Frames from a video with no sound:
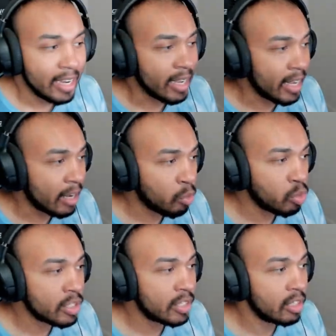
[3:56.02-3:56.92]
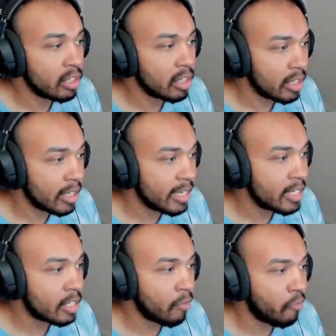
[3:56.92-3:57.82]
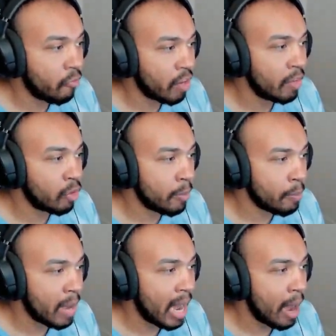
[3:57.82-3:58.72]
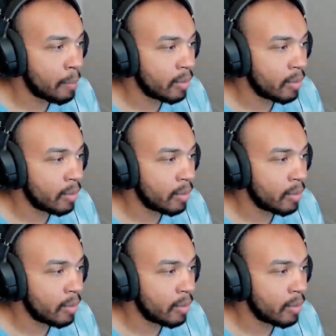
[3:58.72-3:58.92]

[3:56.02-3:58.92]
it was the least favorite map